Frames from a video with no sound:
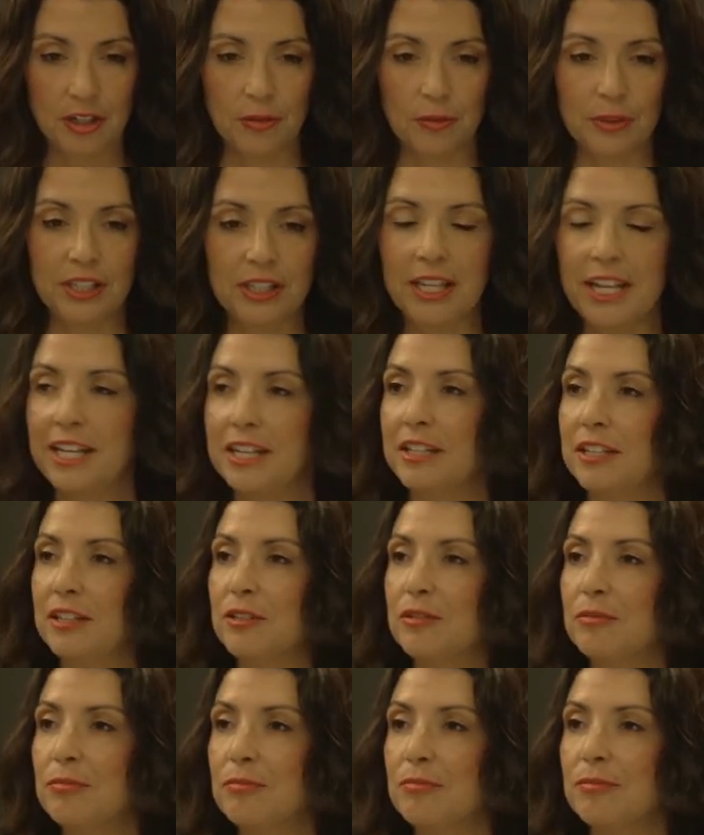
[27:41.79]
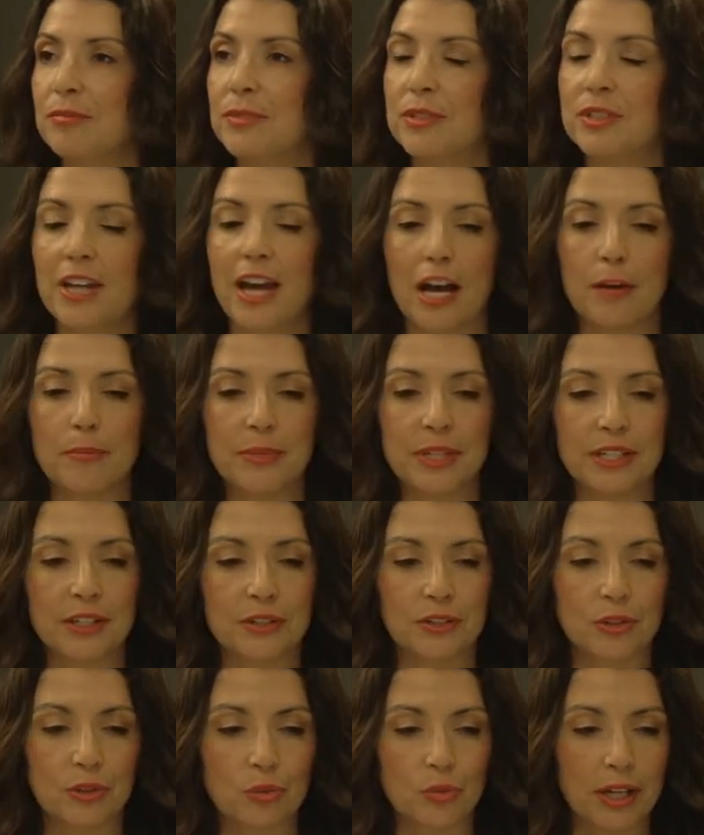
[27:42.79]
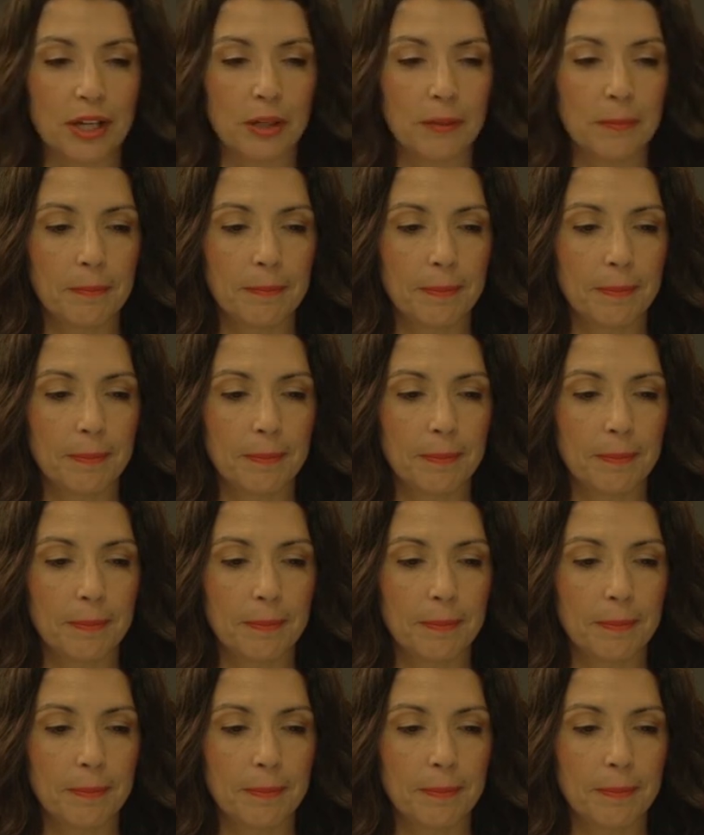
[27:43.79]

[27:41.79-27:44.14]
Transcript: related topics as well.